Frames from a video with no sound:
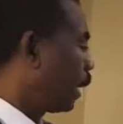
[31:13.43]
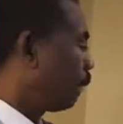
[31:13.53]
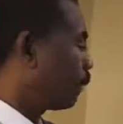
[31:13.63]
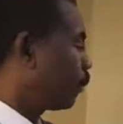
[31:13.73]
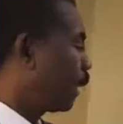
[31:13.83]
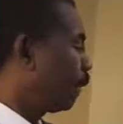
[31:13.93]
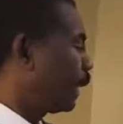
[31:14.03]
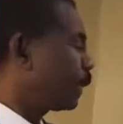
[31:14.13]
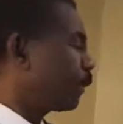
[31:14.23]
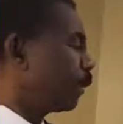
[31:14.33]
We have
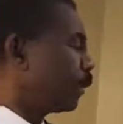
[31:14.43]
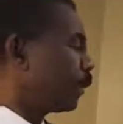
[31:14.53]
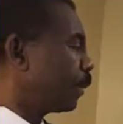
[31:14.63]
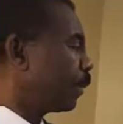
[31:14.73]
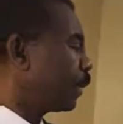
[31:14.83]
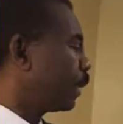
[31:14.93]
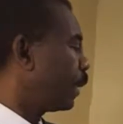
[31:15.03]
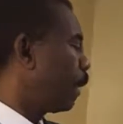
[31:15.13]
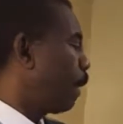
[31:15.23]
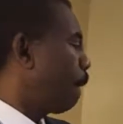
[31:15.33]
12x to the 3rd
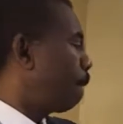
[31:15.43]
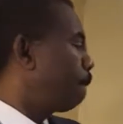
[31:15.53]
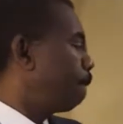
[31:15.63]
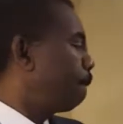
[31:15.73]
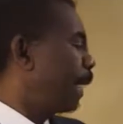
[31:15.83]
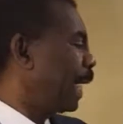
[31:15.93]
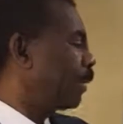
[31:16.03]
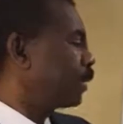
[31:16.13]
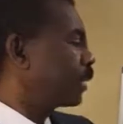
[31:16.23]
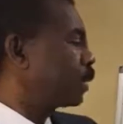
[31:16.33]

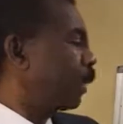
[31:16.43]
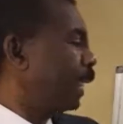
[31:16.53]
minus